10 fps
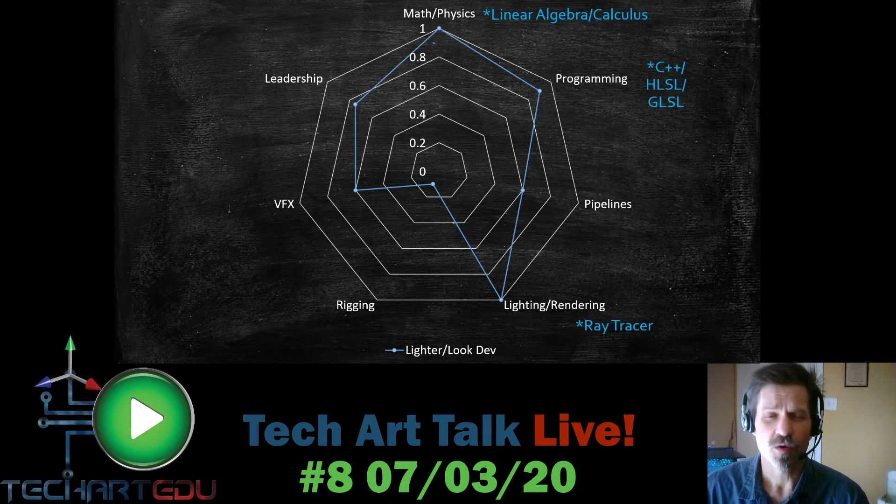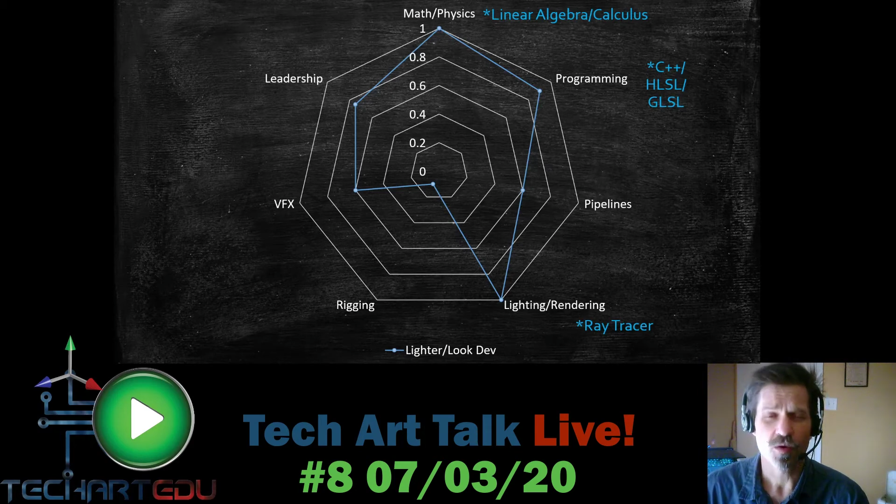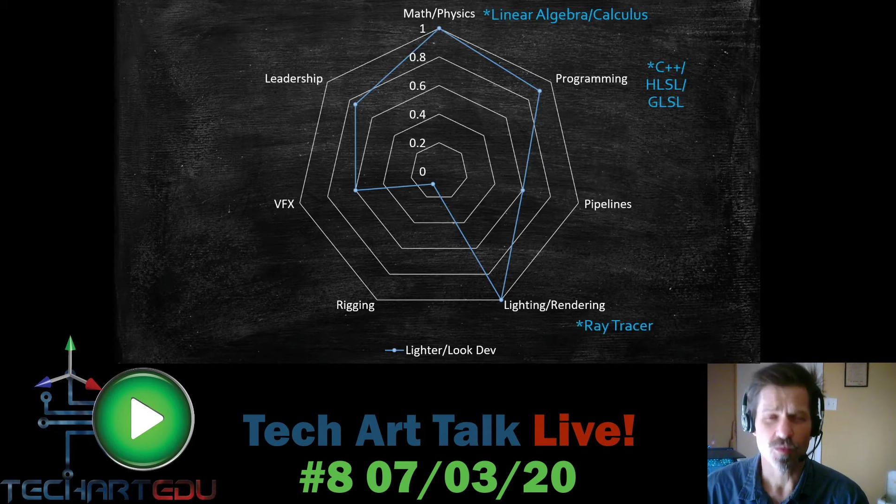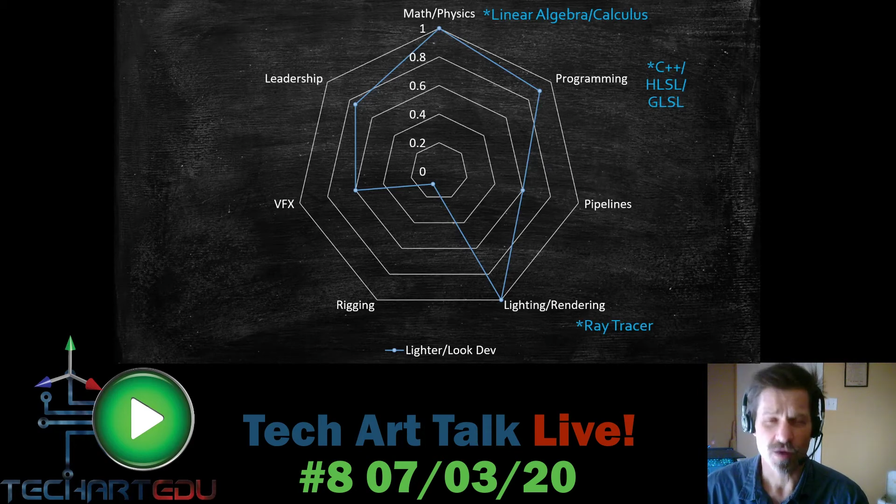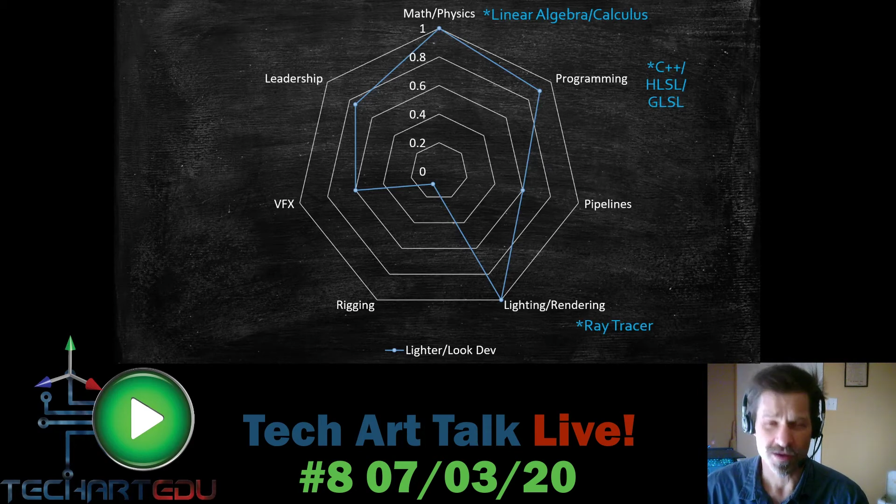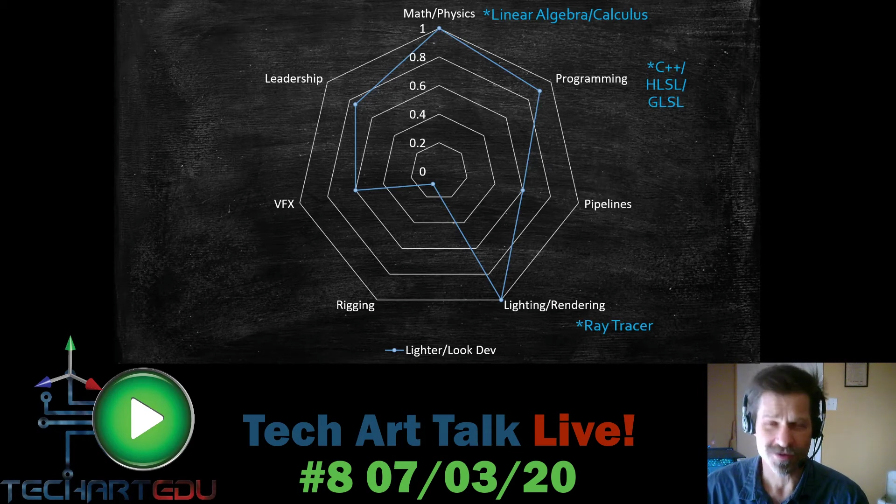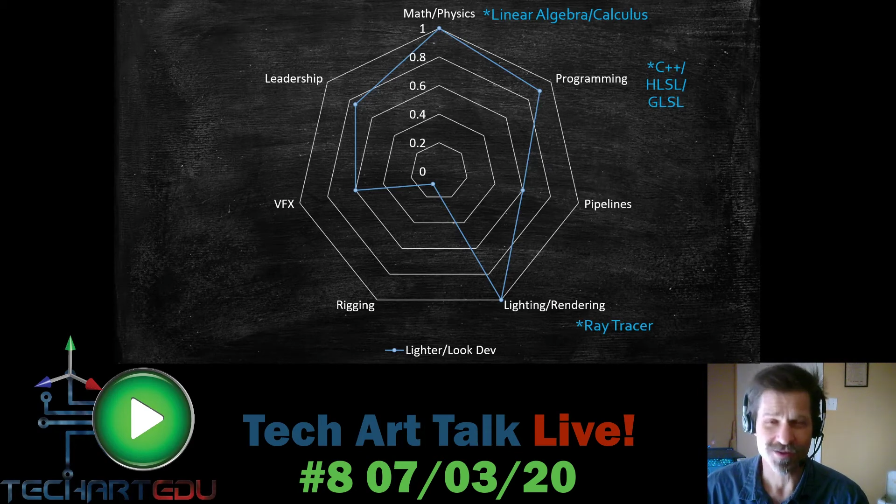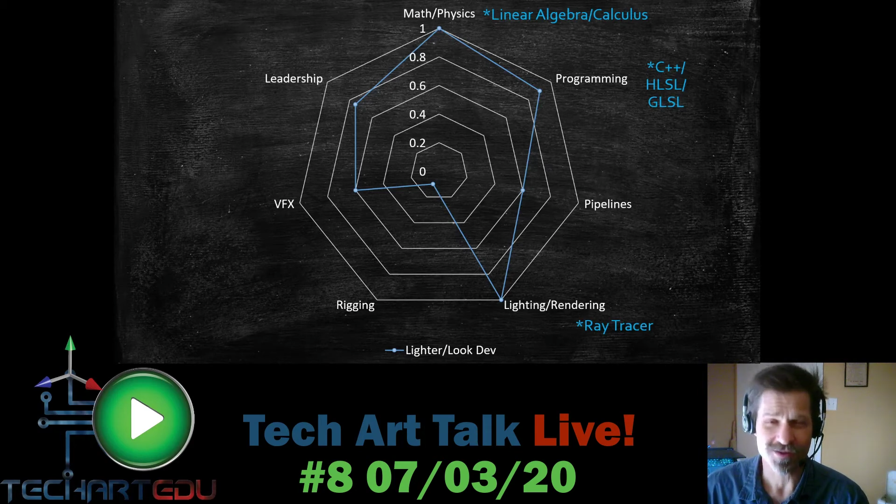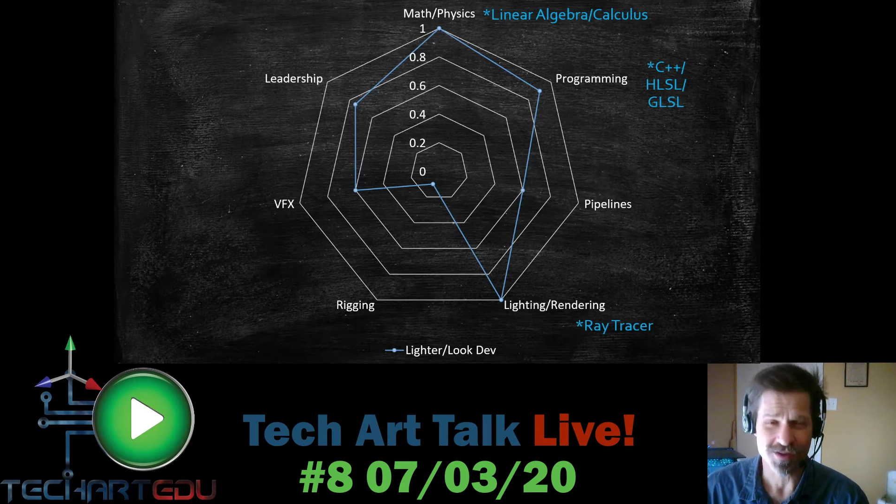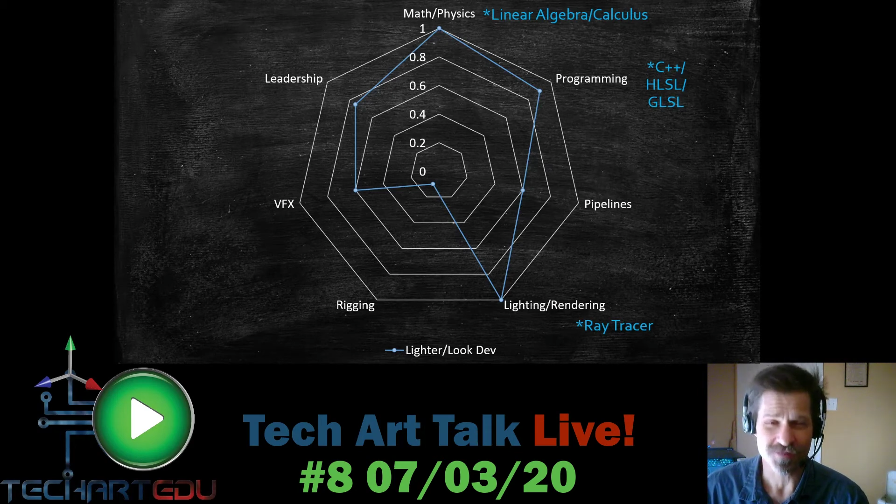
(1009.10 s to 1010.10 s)
write
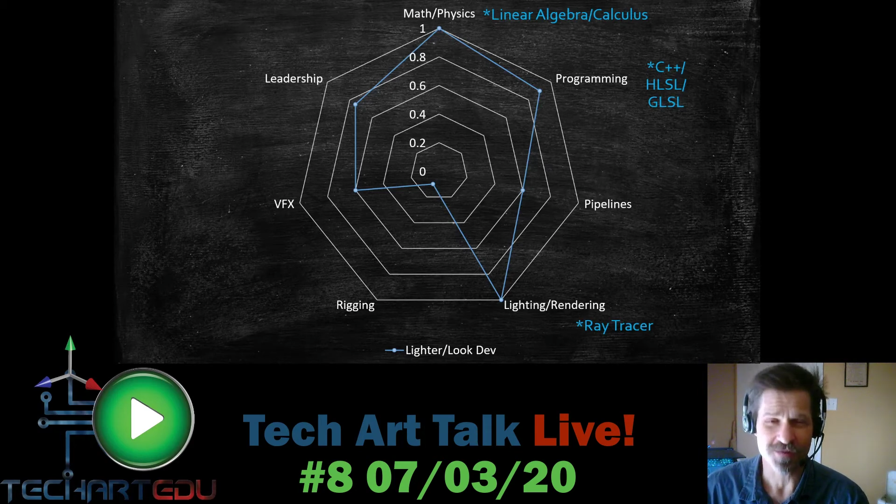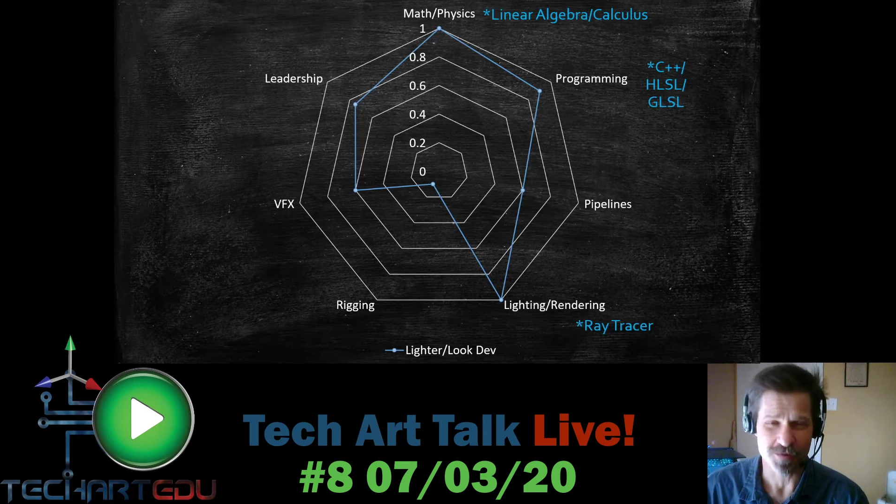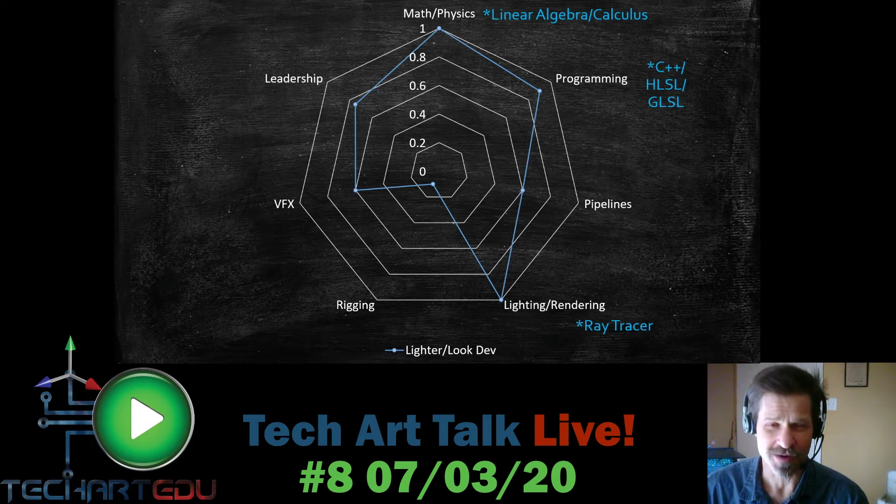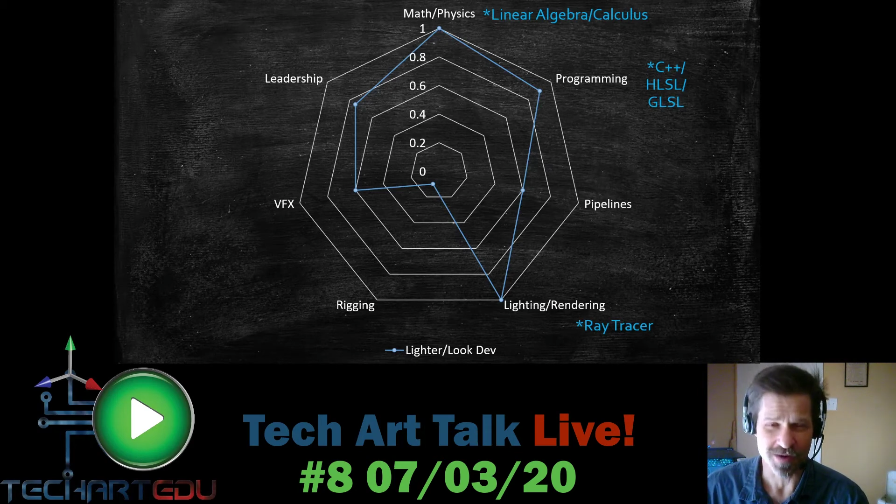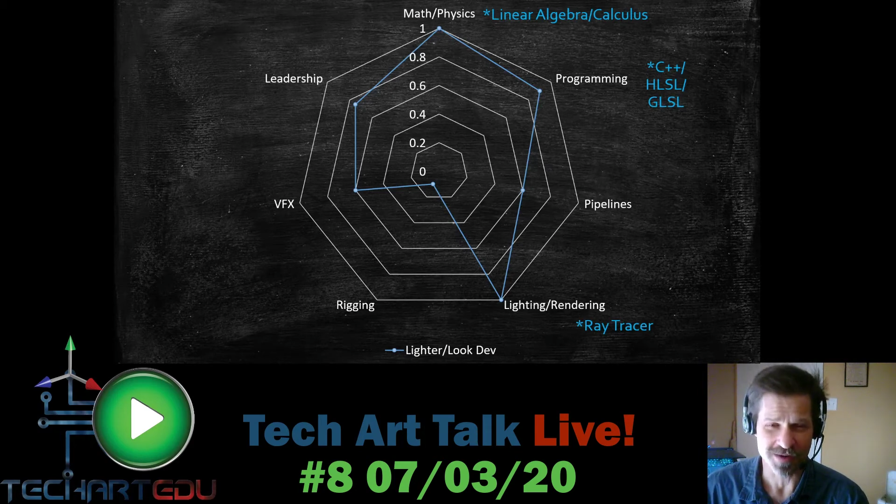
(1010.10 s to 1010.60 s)
yourself a ray